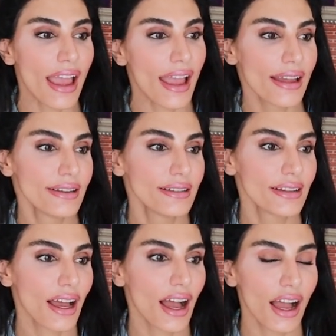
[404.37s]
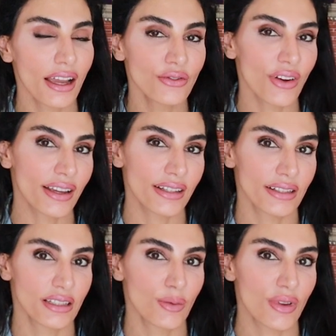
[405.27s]
And I find
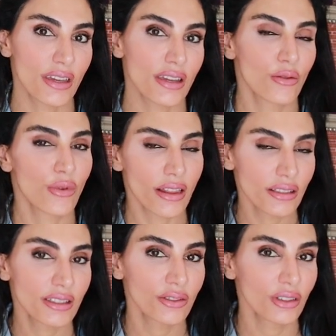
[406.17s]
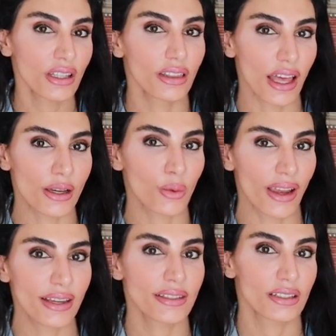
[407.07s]
it to be relatively
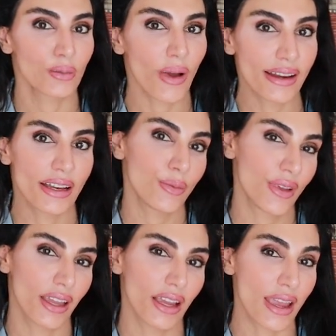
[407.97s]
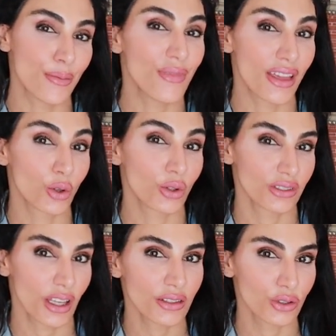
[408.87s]
lightweight despite it being a mineral
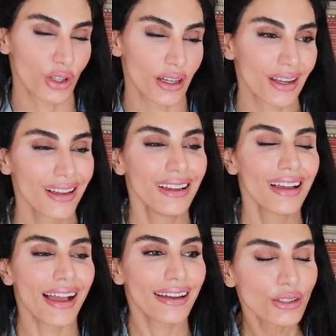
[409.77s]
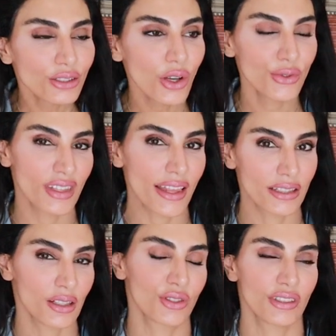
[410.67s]
sunscreen. I also have
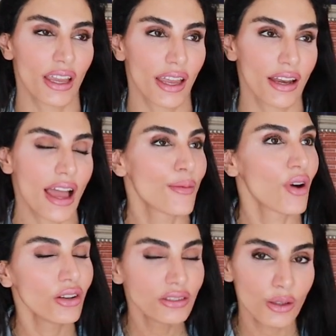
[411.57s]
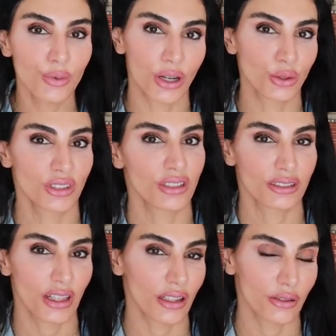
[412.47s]
sensitive skin. I'm also prone to
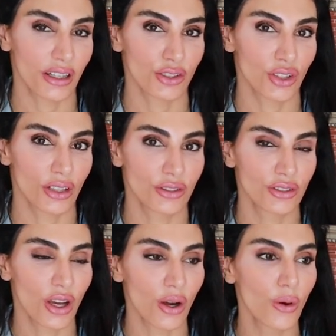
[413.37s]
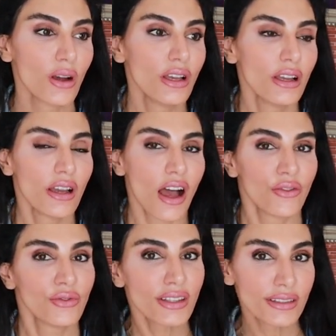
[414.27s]
discoloration. So
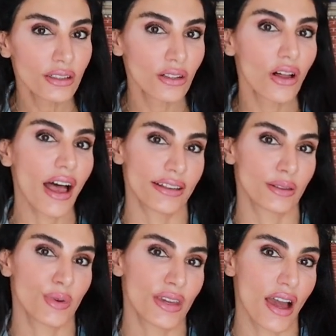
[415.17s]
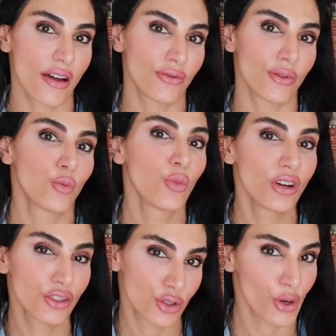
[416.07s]
a physical SPF
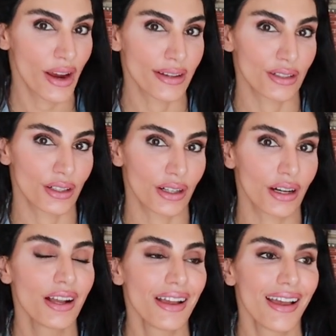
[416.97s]
moisturizer